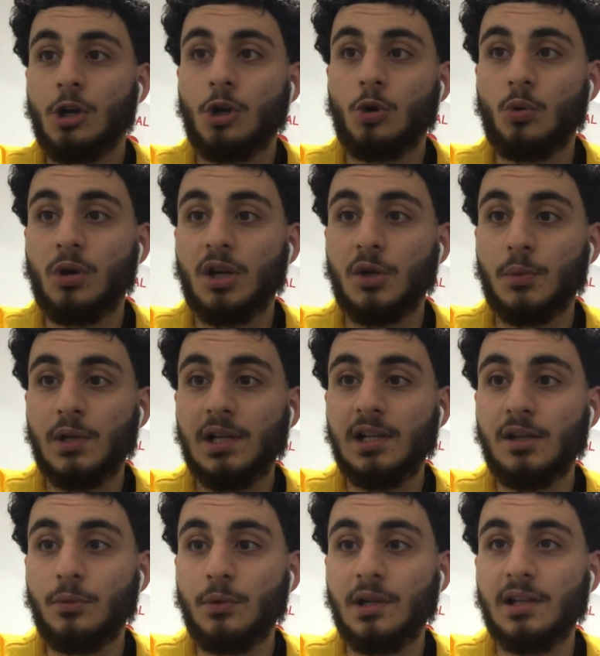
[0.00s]
We
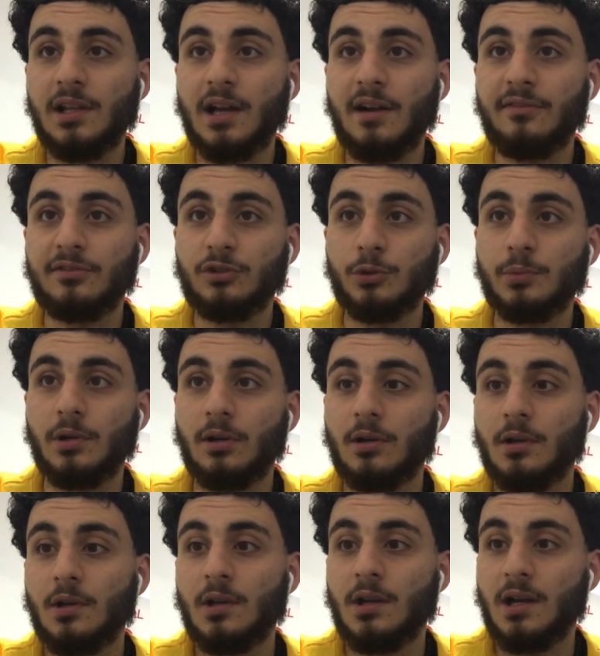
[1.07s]
really, really have to, bro.
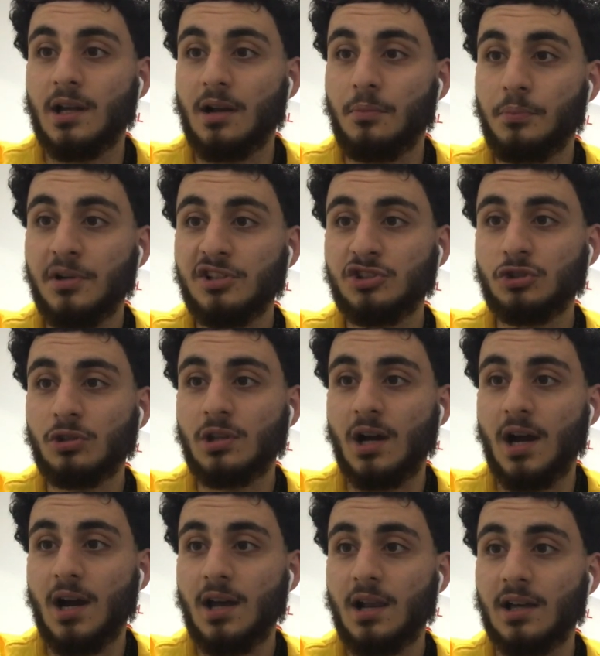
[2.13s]
And I'm pretty sure the
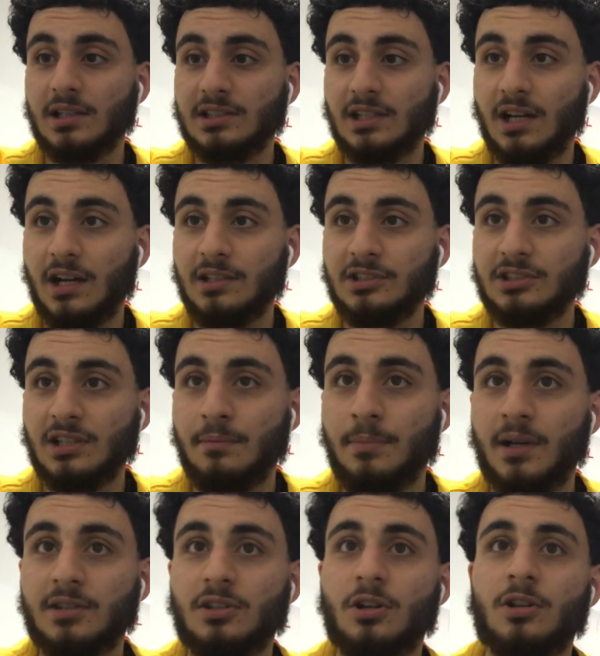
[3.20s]
highlights are just about to...